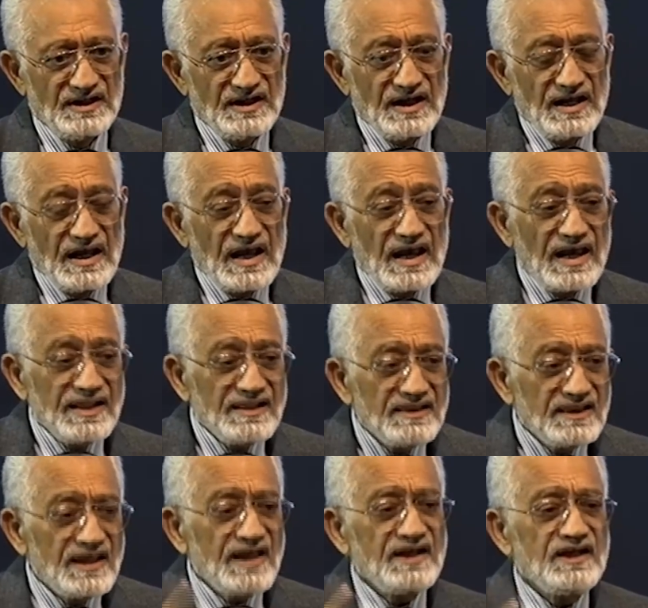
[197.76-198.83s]
And
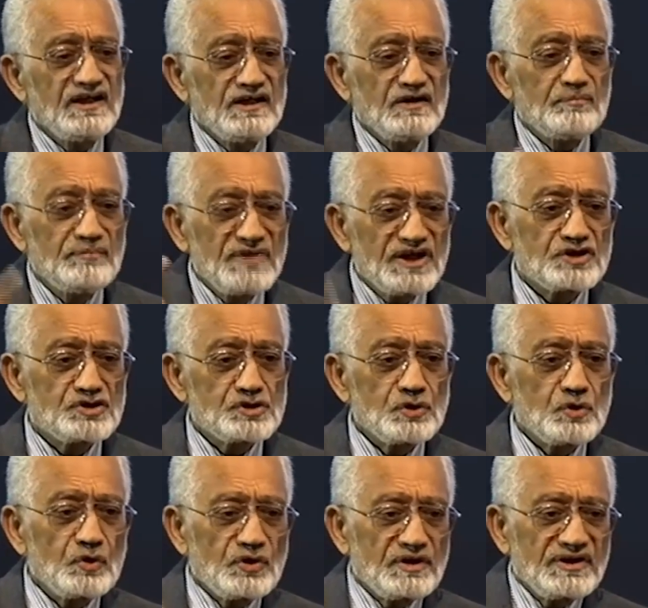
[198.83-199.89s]
then make
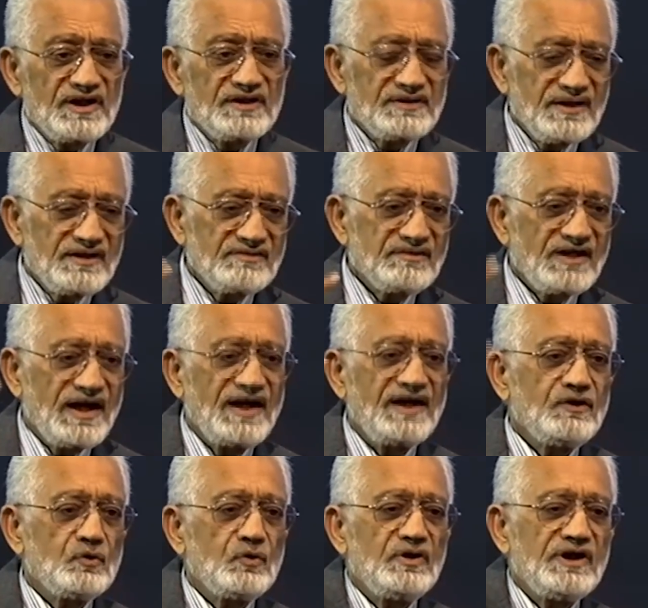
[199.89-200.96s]
sure that there is a
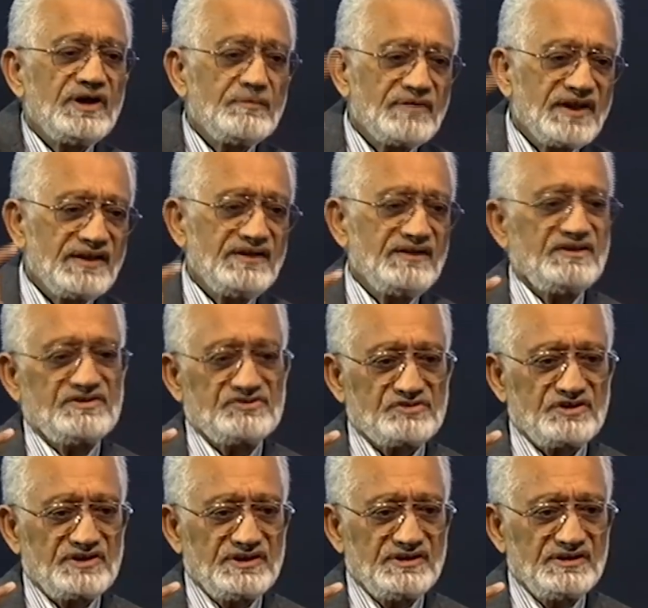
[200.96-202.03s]
hand-holding by the industry
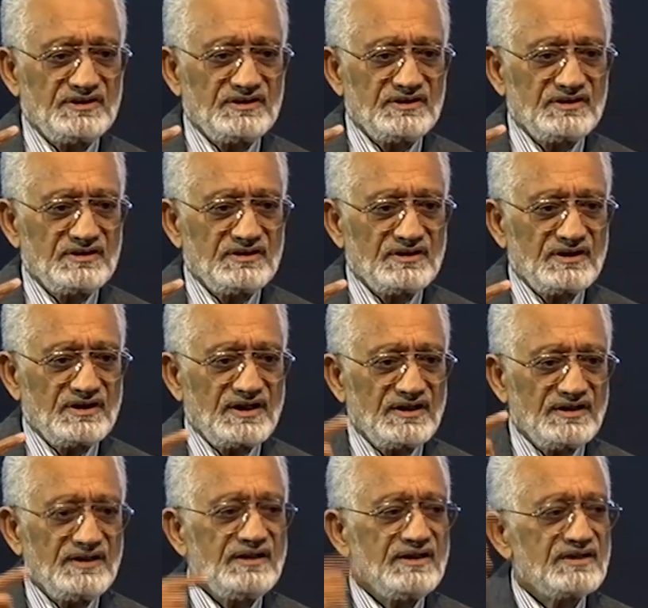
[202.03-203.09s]
and
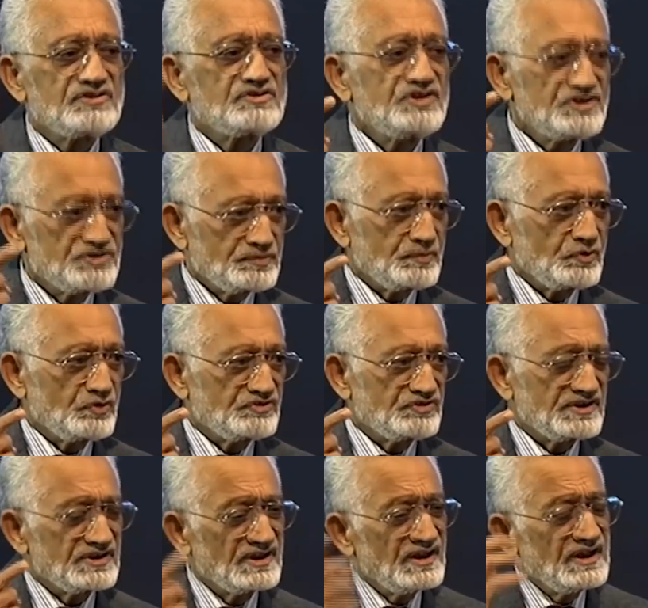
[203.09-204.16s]
the industry supports it.
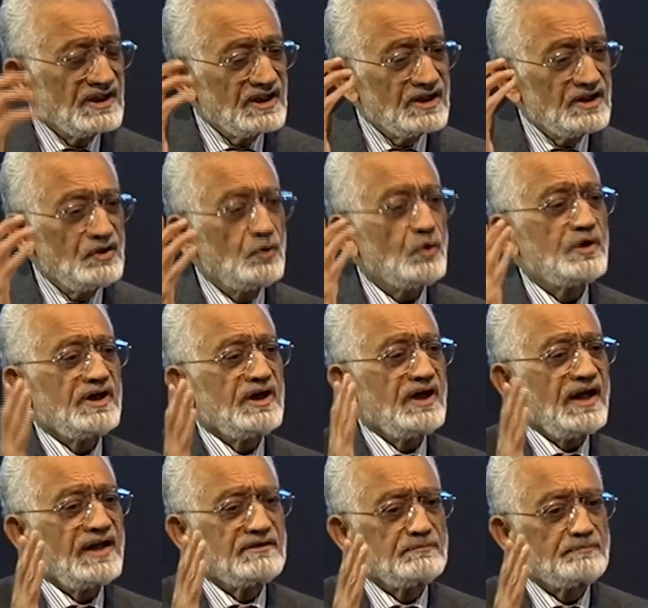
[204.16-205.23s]
Look
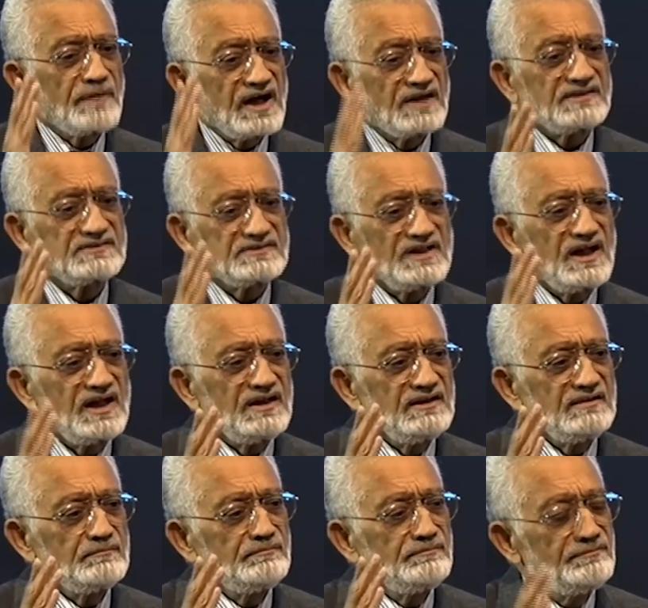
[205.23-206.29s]
at Pakistan.
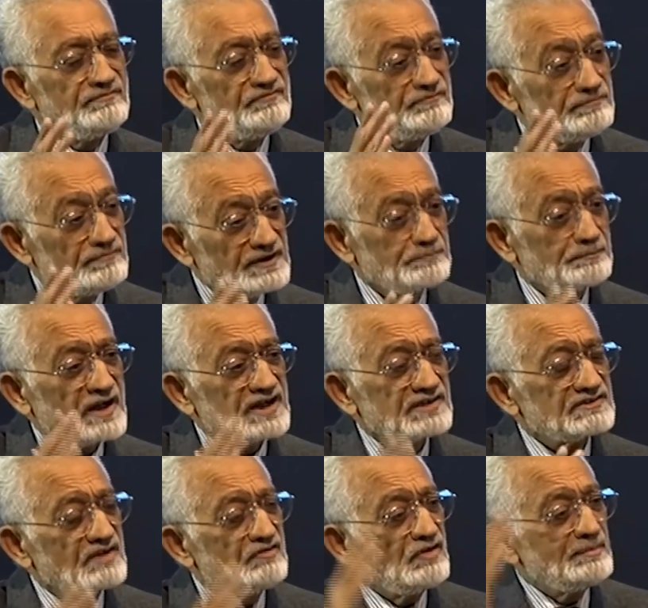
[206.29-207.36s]

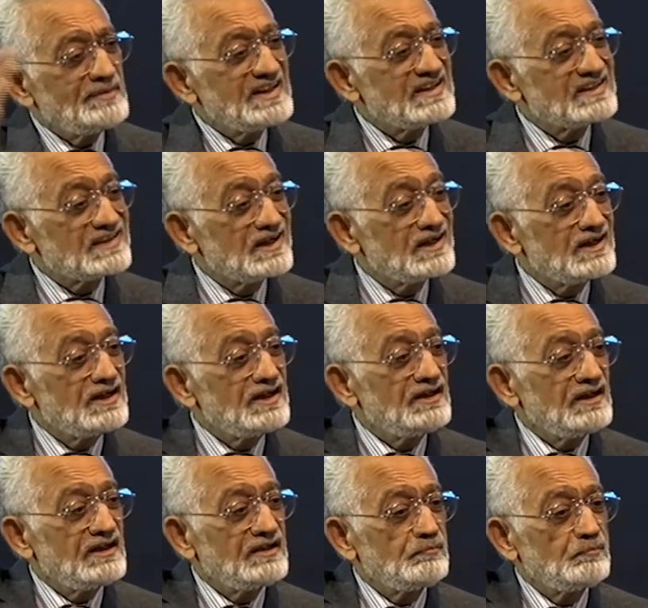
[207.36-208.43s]
Pakistan will be the
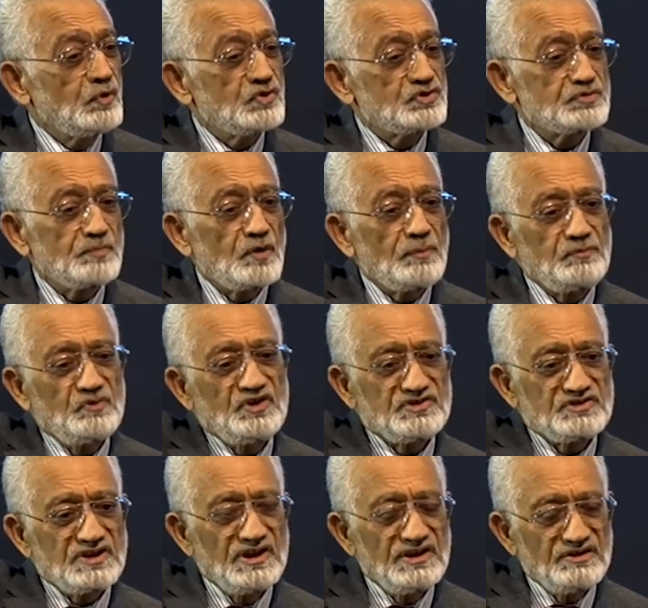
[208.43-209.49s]
third most populous
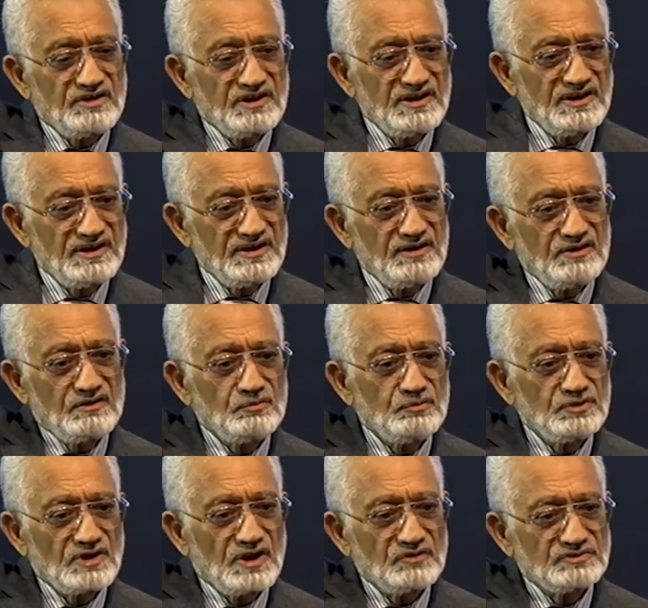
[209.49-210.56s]
country in
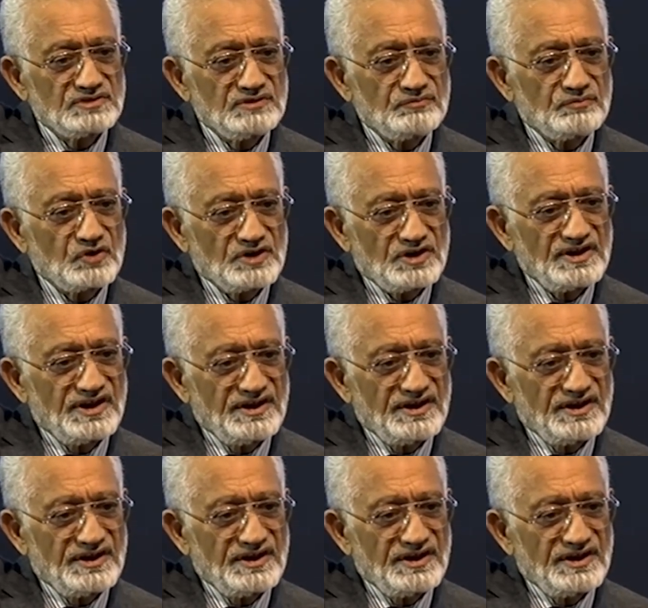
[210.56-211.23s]
2048.